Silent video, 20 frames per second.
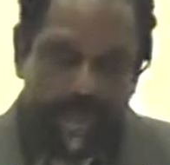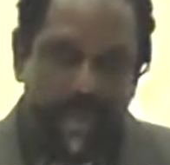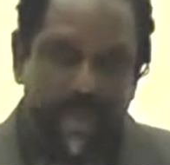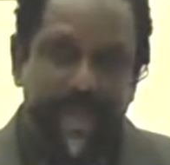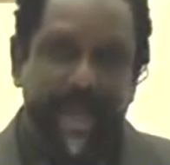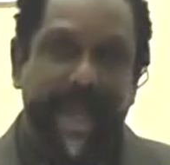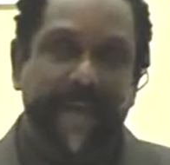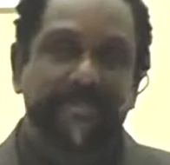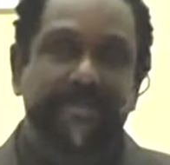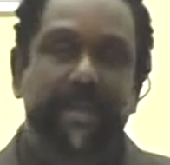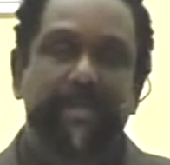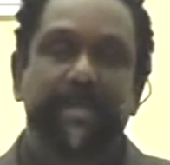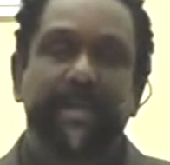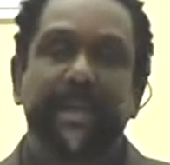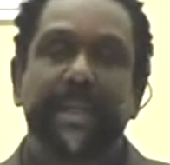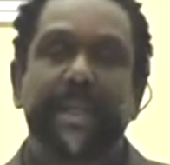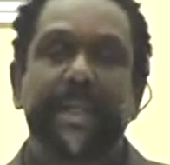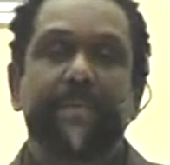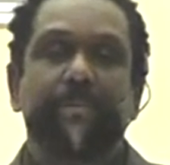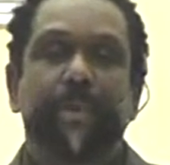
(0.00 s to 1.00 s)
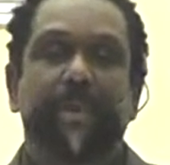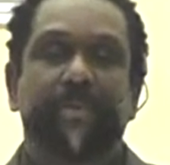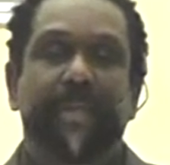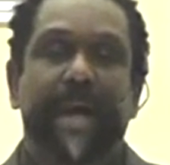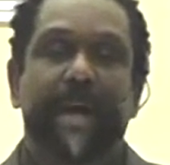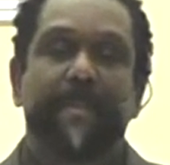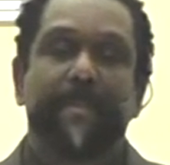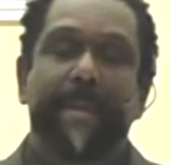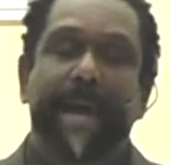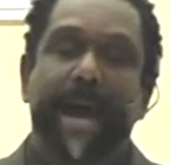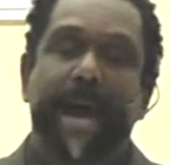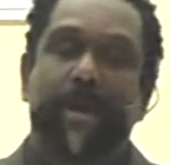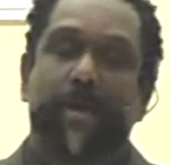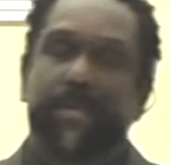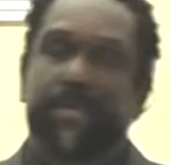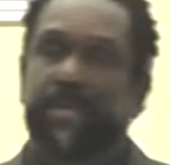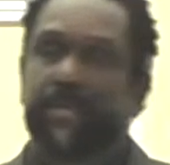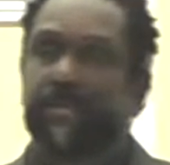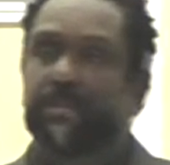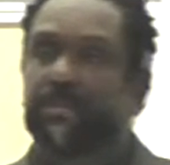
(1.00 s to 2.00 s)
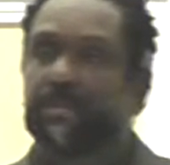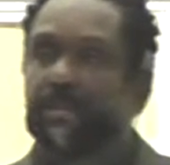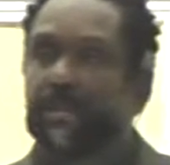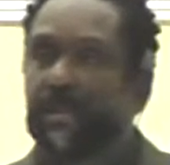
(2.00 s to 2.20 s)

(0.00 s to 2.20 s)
there. We have to believe with our mouth